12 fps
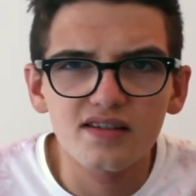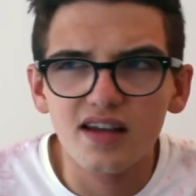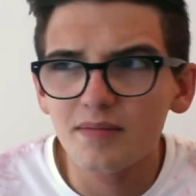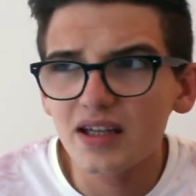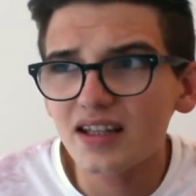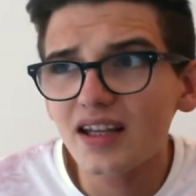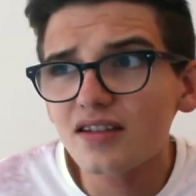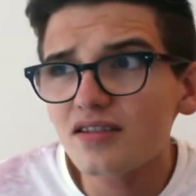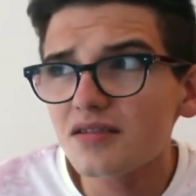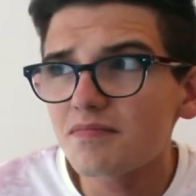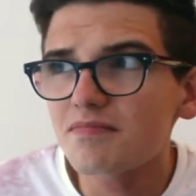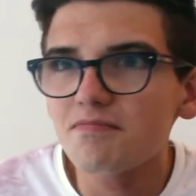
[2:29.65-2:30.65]
I mean, it
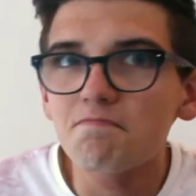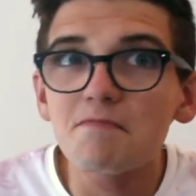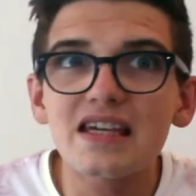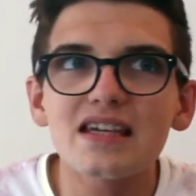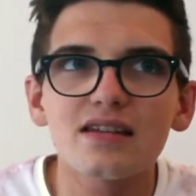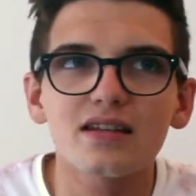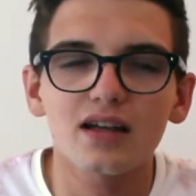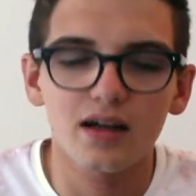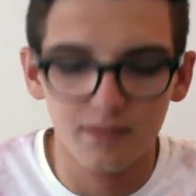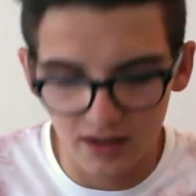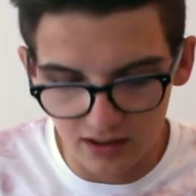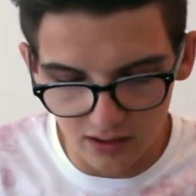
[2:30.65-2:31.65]
doesn't mean,
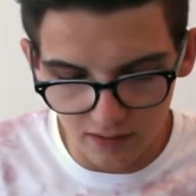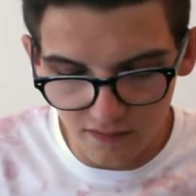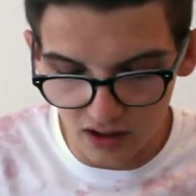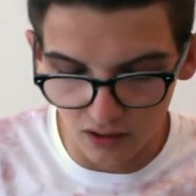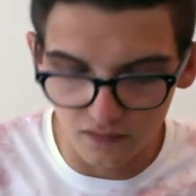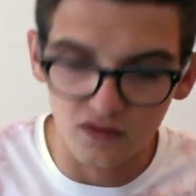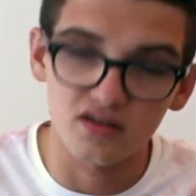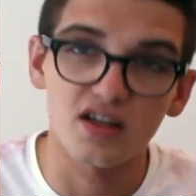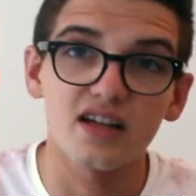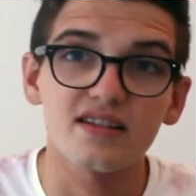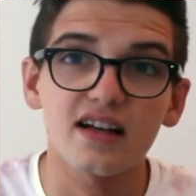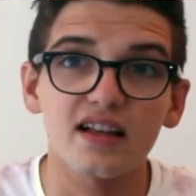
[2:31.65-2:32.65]
friend love doesn't
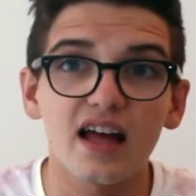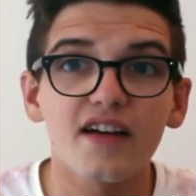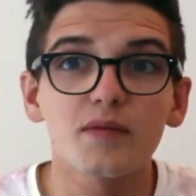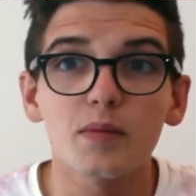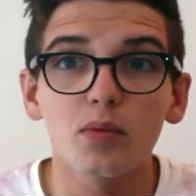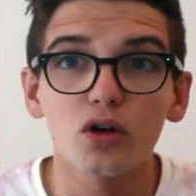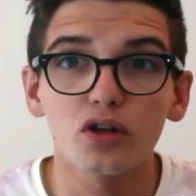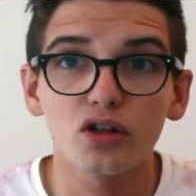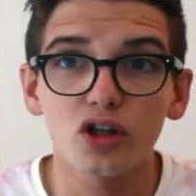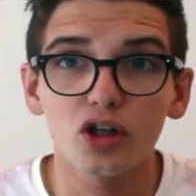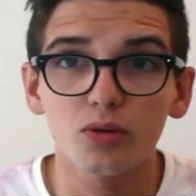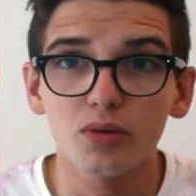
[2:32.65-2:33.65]
exactly have to be boy and
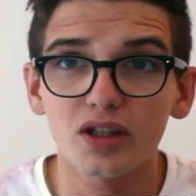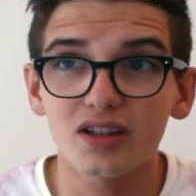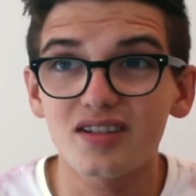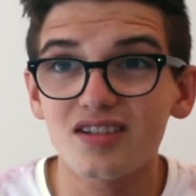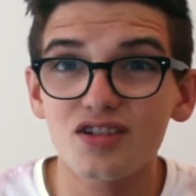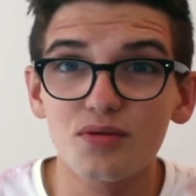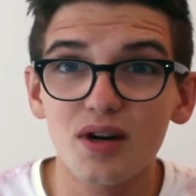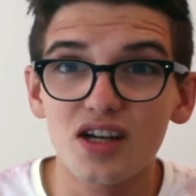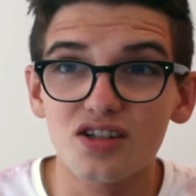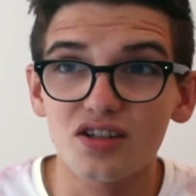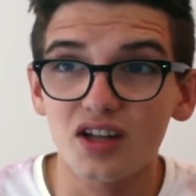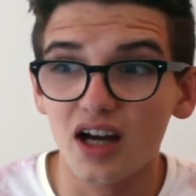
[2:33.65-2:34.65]
girl, but in this
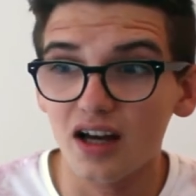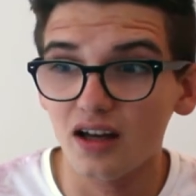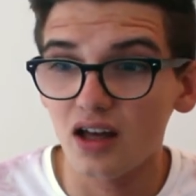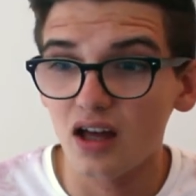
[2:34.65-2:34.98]
situation that